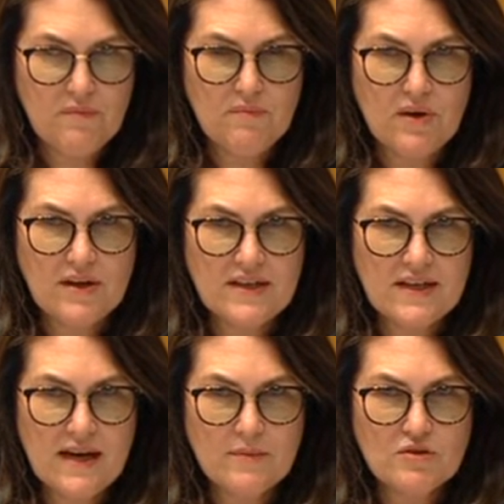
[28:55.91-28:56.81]
binding
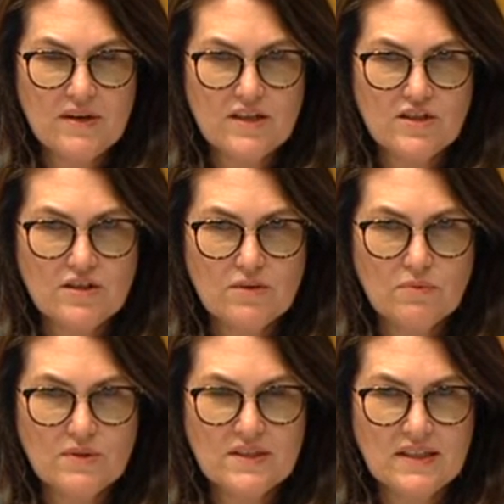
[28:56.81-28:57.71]
arbitration
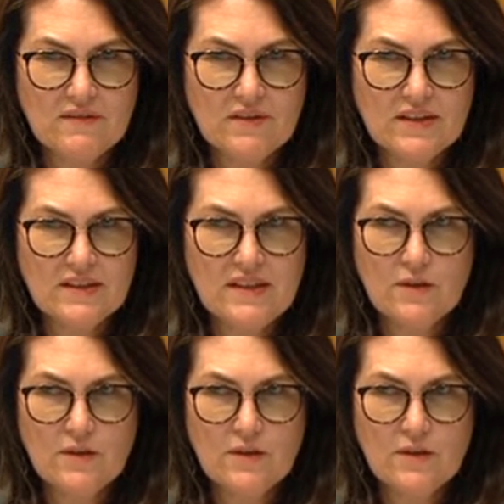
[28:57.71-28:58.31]
was delivered in